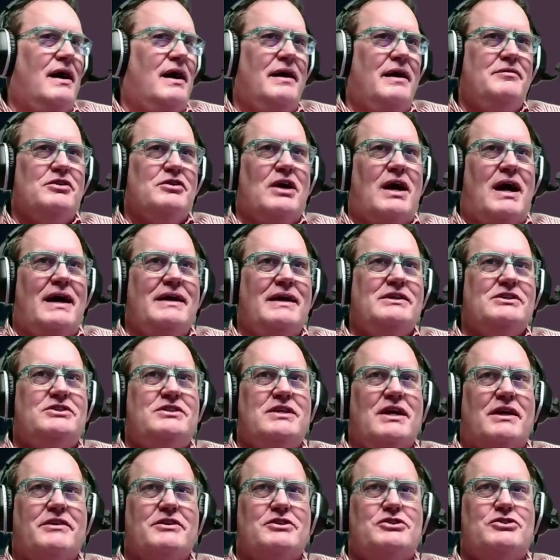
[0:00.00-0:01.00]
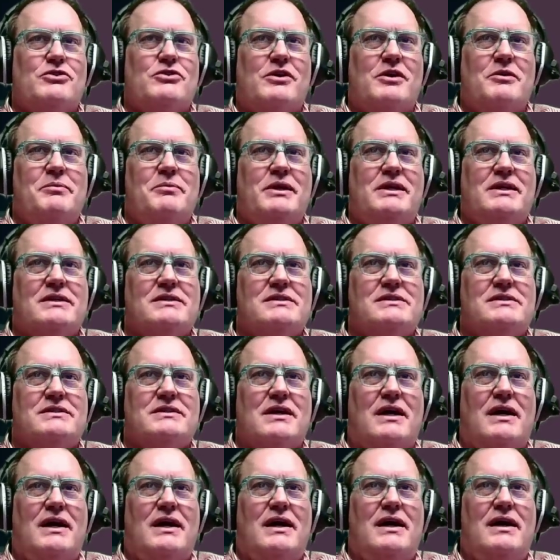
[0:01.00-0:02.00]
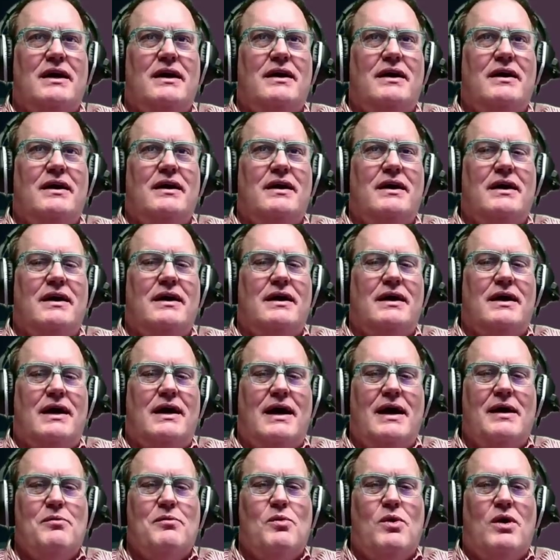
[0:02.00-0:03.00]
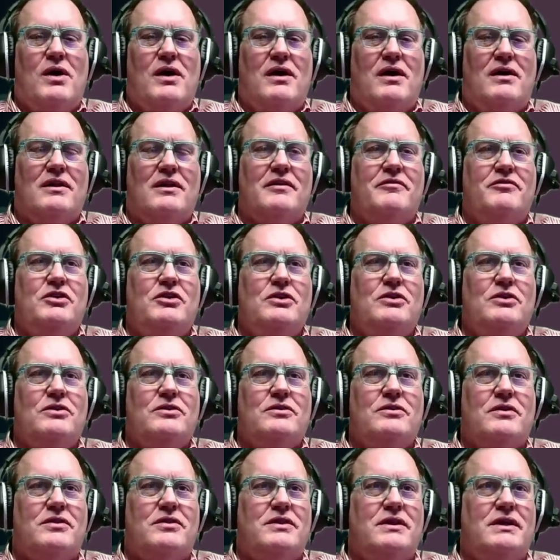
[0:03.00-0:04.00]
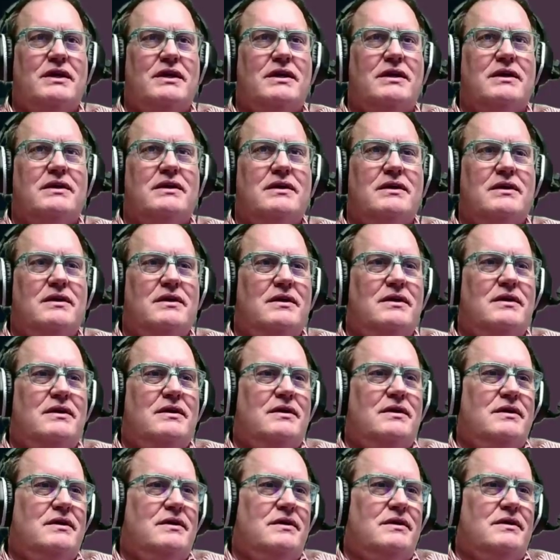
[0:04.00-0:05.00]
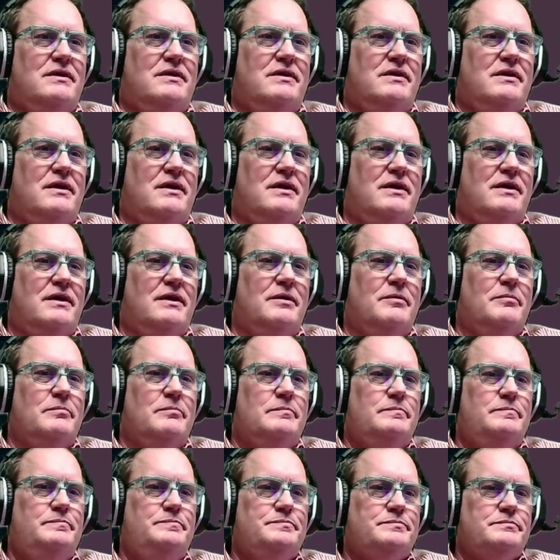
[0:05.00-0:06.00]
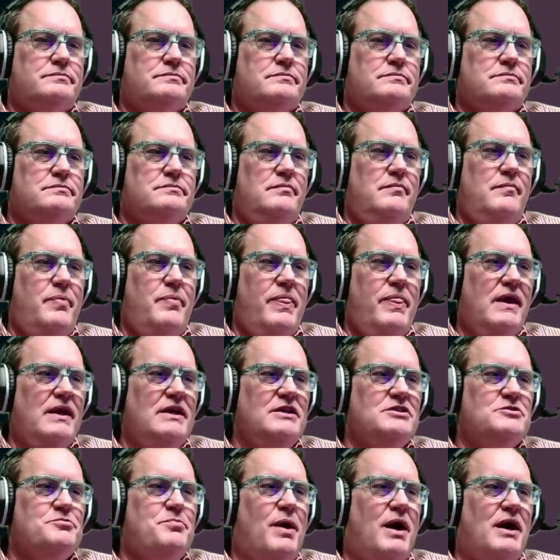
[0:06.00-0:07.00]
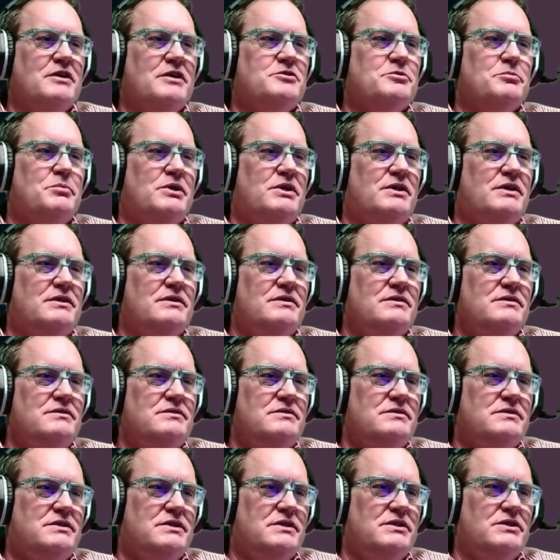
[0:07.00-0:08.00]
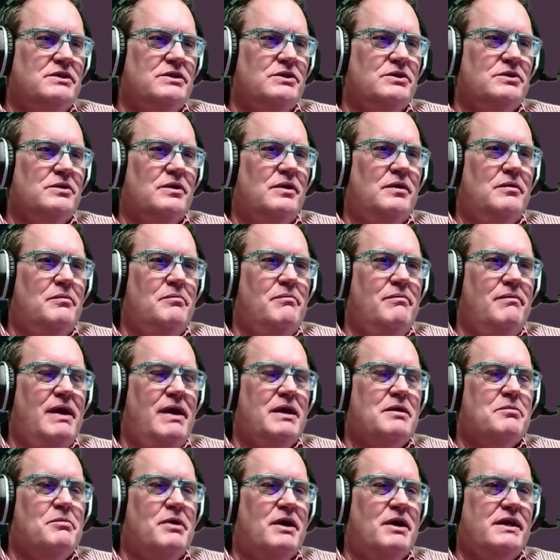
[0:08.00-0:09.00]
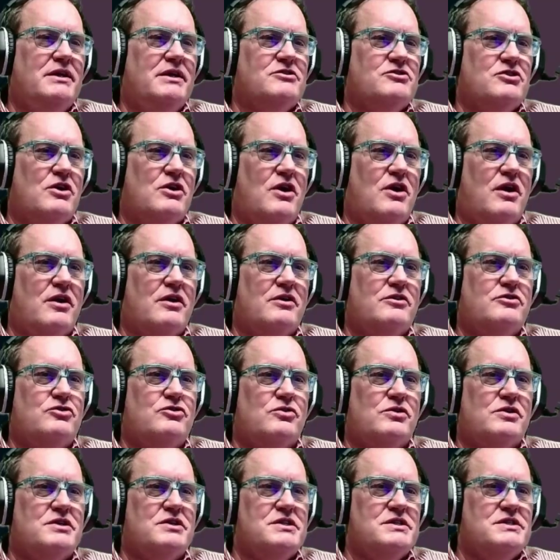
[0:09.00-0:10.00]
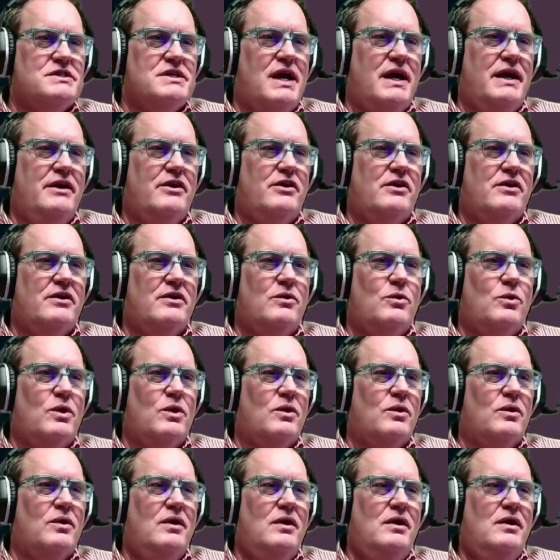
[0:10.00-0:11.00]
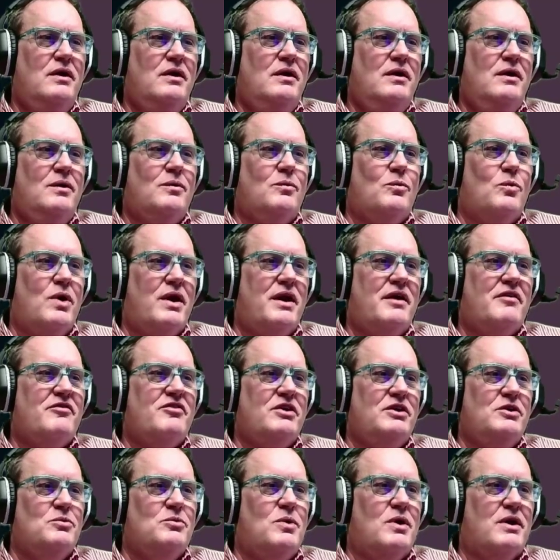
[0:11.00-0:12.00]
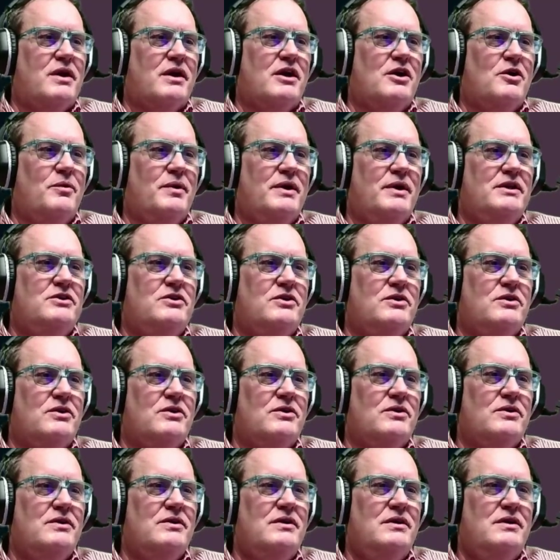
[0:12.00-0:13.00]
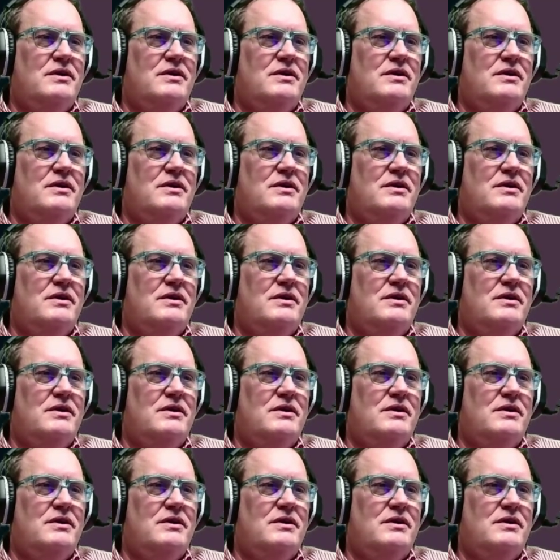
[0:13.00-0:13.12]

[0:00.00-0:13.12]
I just tell the story because I want all of you to think um, it's possible to make money as an artist or designer or whatever you want to go into